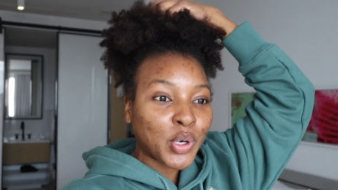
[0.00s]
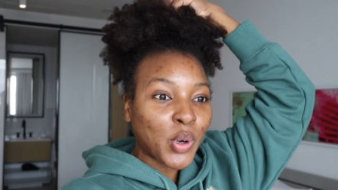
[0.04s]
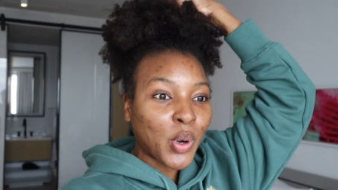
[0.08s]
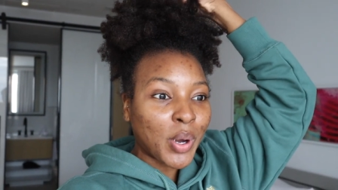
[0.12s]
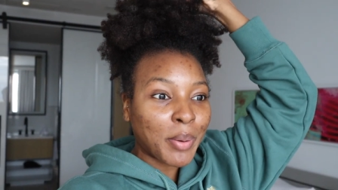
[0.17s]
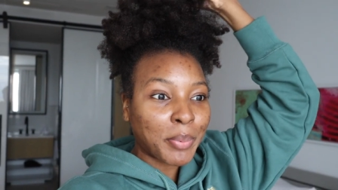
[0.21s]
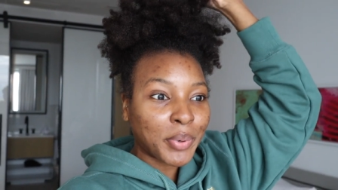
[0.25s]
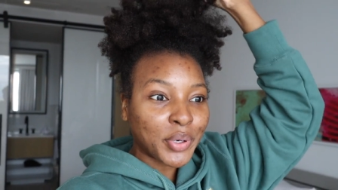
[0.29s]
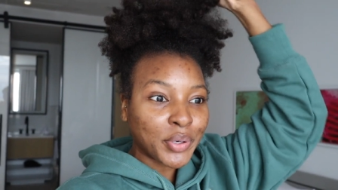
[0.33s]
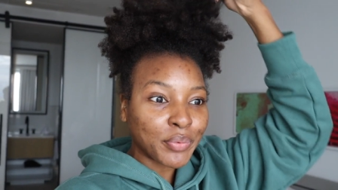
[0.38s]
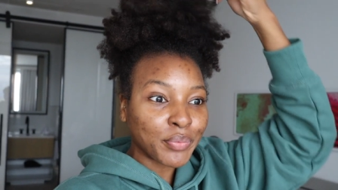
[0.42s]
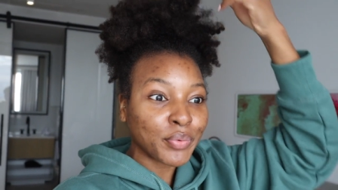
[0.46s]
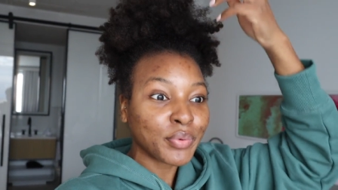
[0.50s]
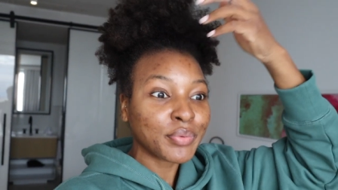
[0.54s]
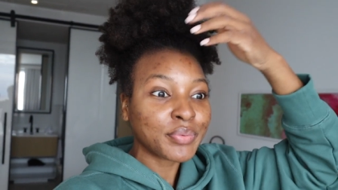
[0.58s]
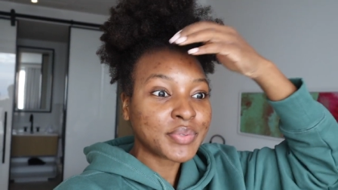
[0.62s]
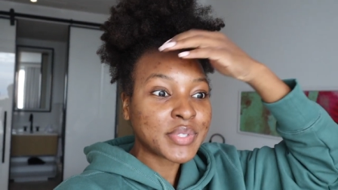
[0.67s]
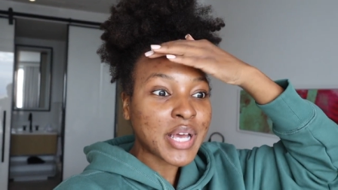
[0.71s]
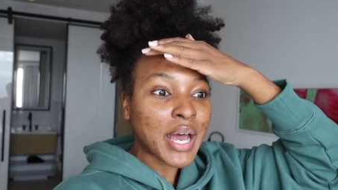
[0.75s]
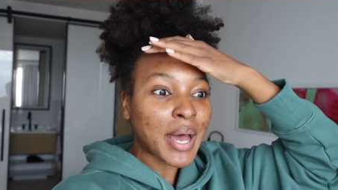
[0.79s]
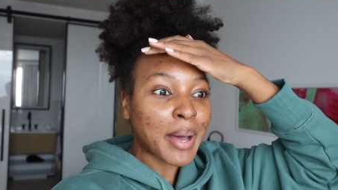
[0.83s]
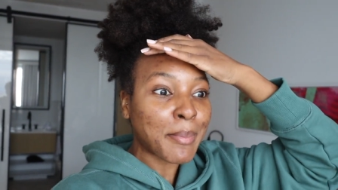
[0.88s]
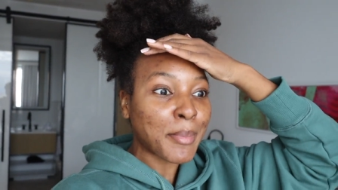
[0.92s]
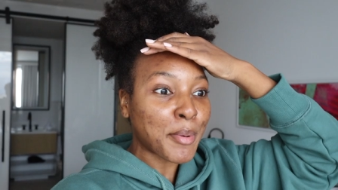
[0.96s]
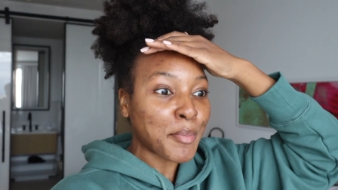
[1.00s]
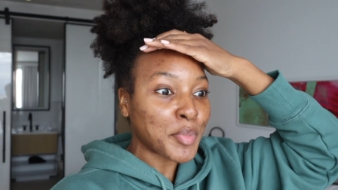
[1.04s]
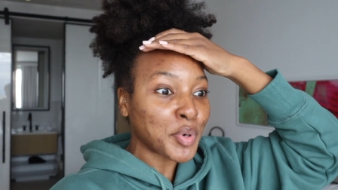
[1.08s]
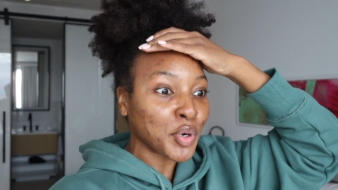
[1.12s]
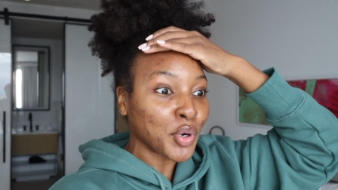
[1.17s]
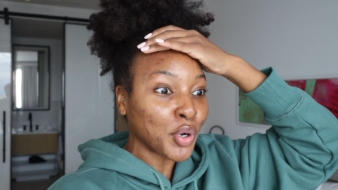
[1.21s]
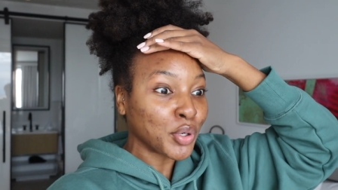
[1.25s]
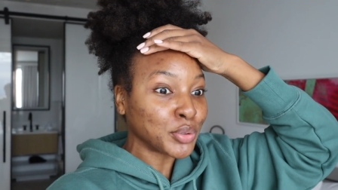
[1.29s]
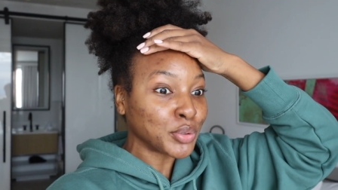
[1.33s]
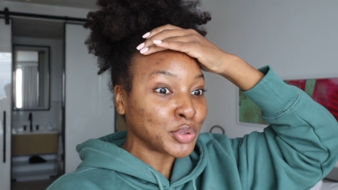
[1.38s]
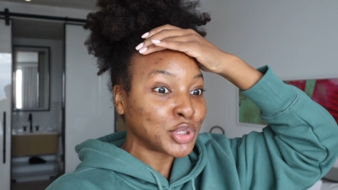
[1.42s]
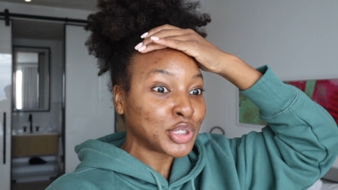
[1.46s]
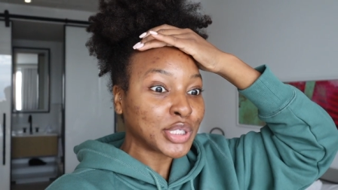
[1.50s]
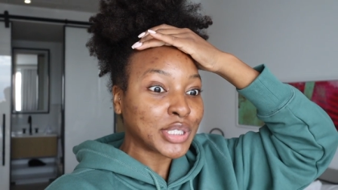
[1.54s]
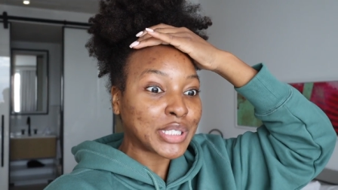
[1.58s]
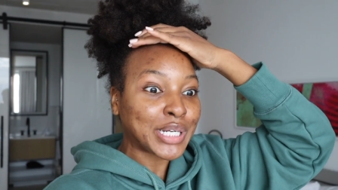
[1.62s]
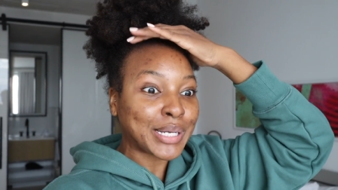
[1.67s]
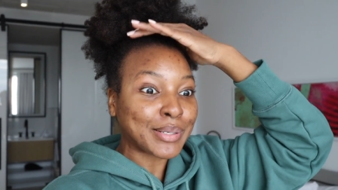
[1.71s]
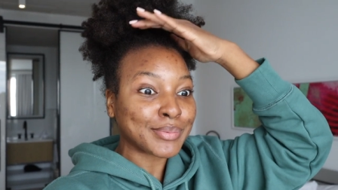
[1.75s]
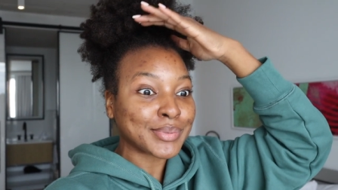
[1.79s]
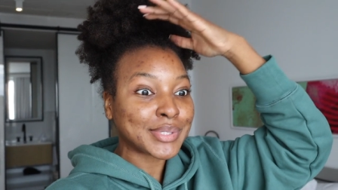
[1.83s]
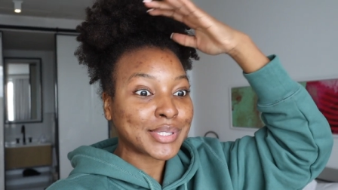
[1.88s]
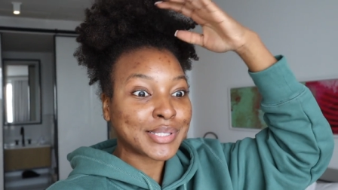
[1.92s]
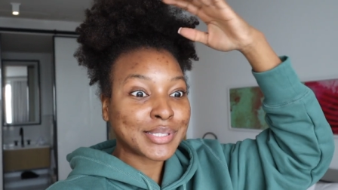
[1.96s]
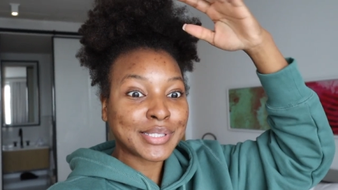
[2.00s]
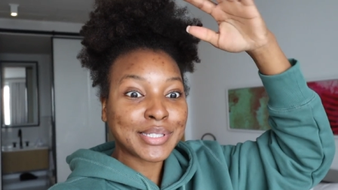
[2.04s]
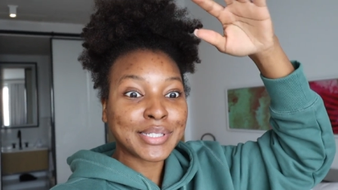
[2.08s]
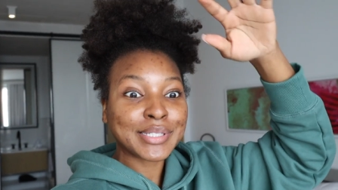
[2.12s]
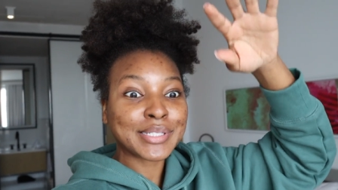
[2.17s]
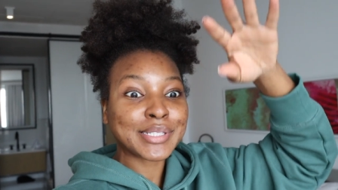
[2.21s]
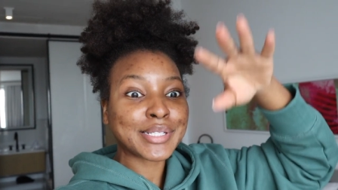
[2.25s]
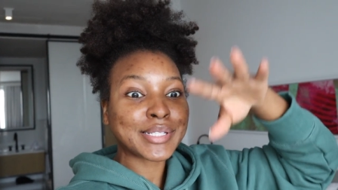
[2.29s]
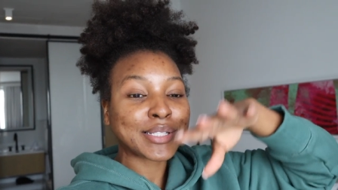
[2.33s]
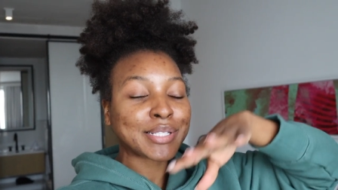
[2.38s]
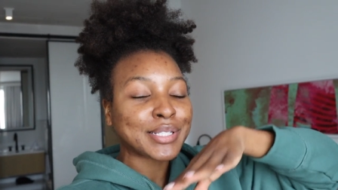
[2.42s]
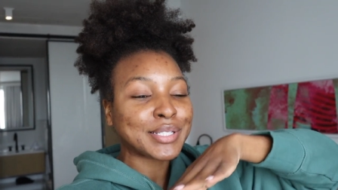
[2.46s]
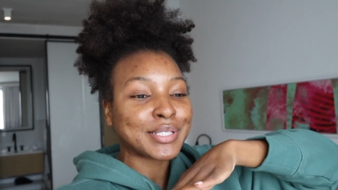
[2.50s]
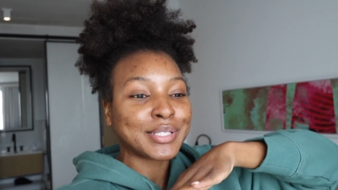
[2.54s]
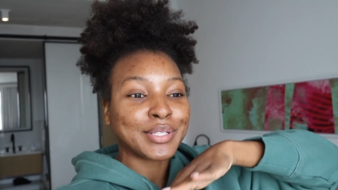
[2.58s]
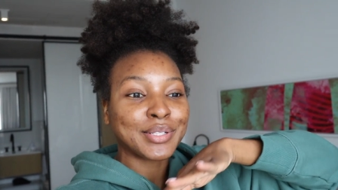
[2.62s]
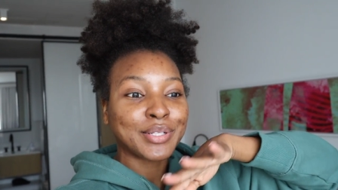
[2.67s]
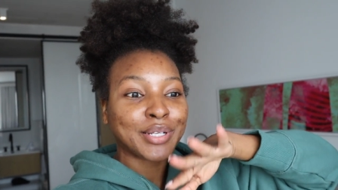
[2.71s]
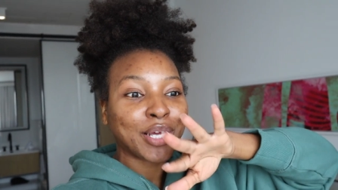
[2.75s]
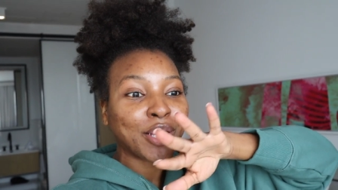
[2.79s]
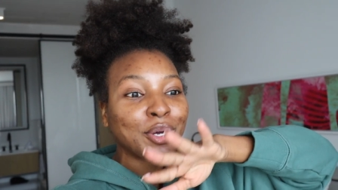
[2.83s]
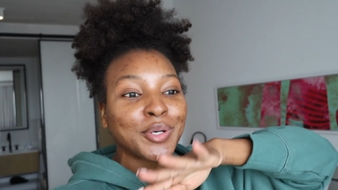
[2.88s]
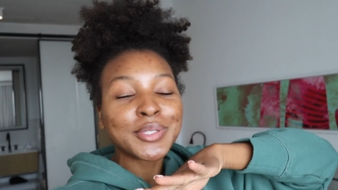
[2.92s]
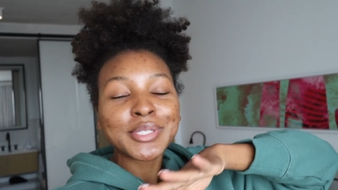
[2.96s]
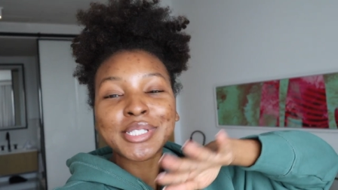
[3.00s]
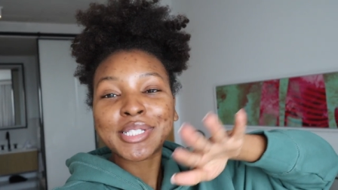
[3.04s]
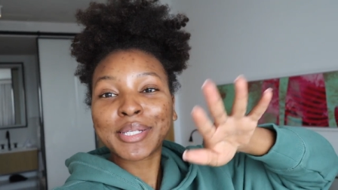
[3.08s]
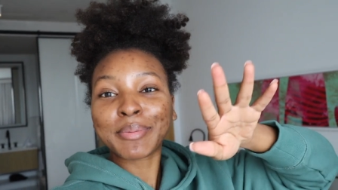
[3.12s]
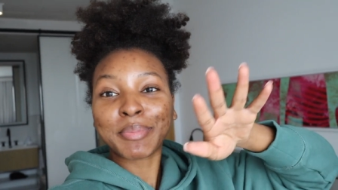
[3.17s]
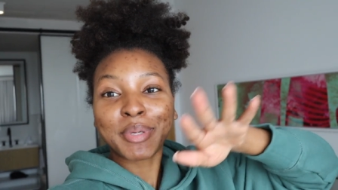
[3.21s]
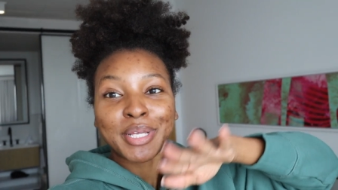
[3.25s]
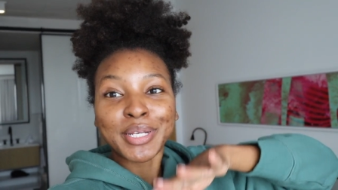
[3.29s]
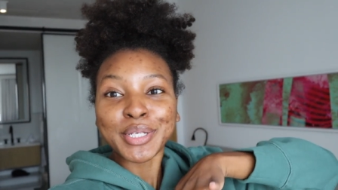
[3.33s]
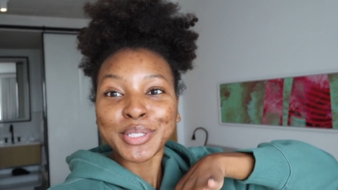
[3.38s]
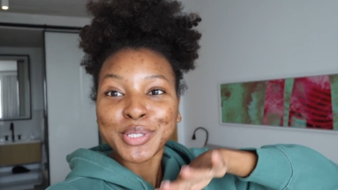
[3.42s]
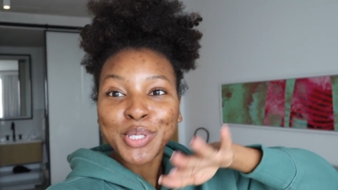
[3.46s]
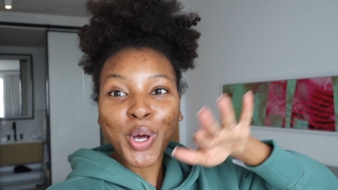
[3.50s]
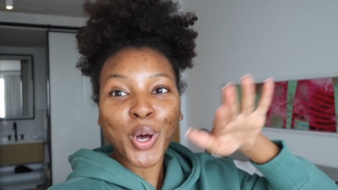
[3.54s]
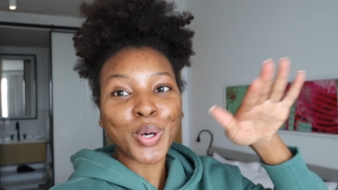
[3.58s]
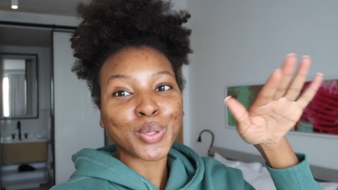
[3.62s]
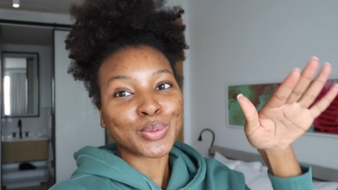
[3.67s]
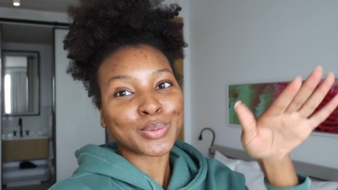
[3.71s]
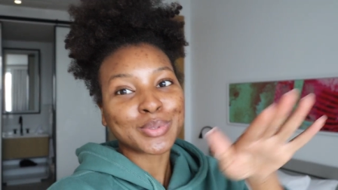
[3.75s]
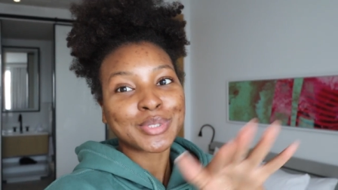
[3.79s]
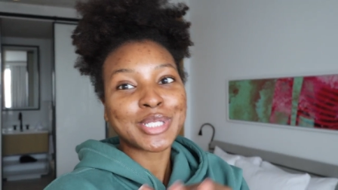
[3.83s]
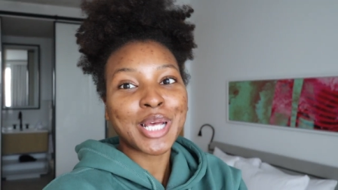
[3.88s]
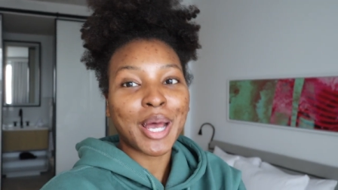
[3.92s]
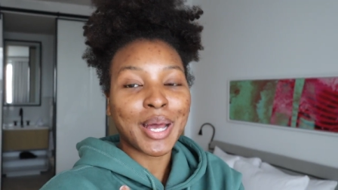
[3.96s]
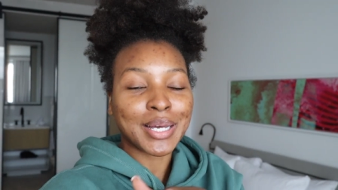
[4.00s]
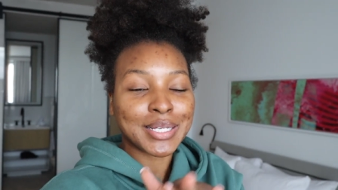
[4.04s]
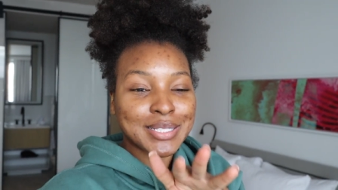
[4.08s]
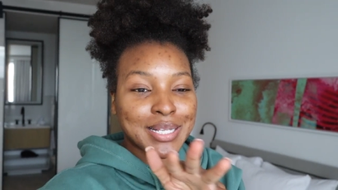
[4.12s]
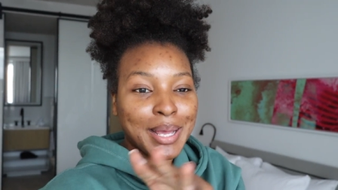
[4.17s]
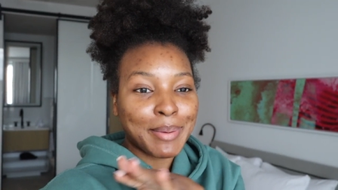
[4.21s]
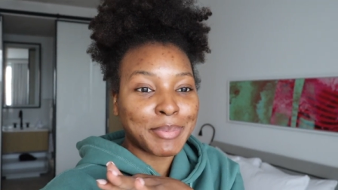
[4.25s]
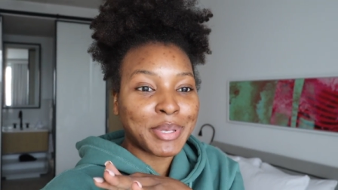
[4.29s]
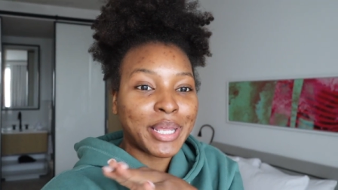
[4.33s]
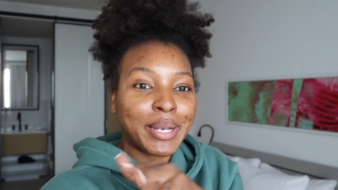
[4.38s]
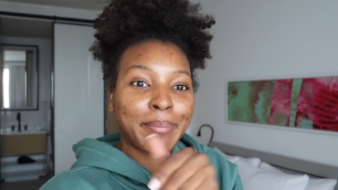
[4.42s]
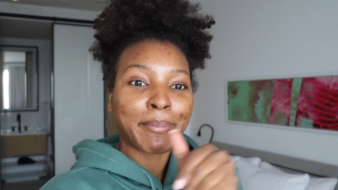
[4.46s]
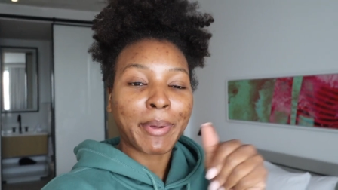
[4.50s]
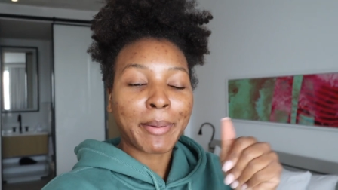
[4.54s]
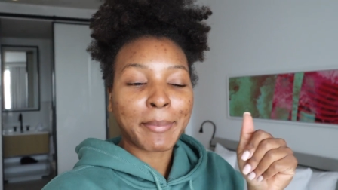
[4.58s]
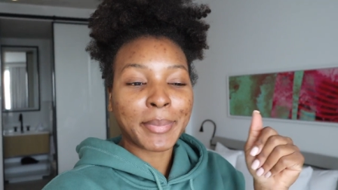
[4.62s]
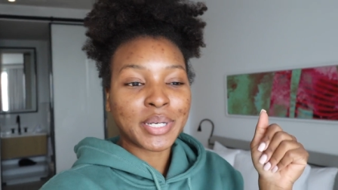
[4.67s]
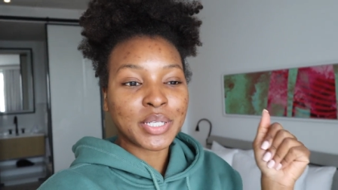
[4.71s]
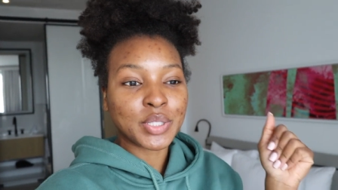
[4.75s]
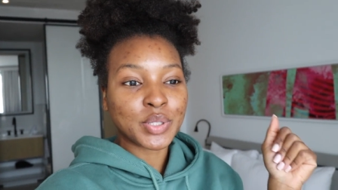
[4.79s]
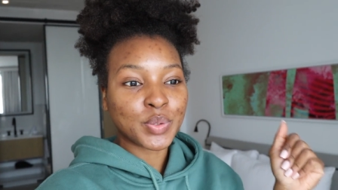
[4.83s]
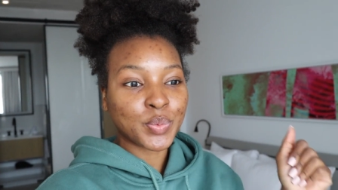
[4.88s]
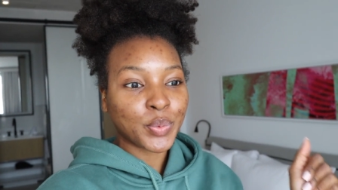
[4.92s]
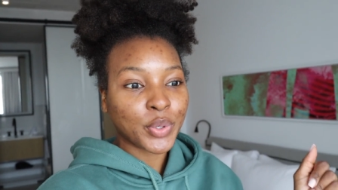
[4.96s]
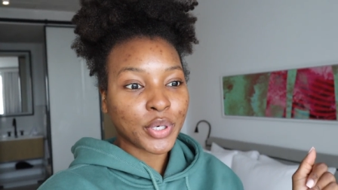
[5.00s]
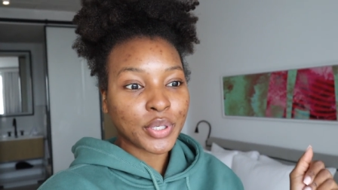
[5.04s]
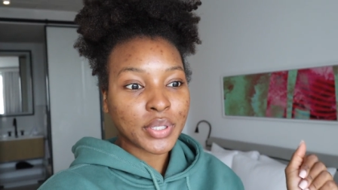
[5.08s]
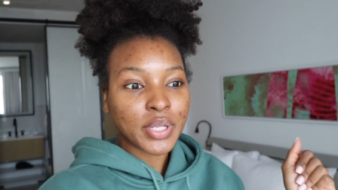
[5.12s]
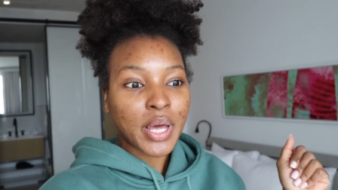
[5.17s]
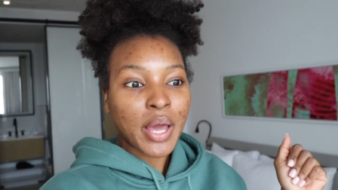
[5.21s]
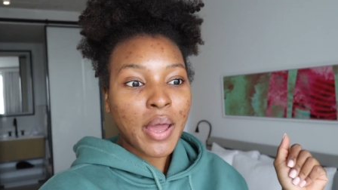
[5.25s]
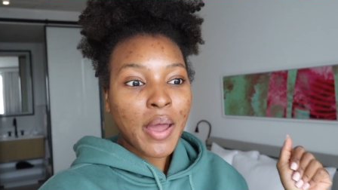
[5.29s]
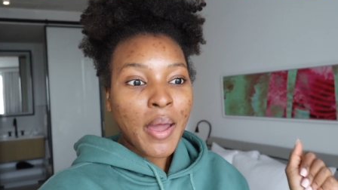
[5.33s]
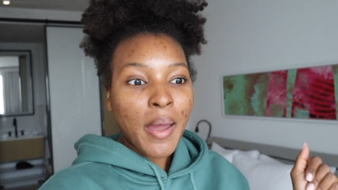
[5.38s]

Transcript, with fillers: go up on the rooftop i'm gonna go chill downstairs listen they're gonna see me in this hotel because i'm getting my money's worth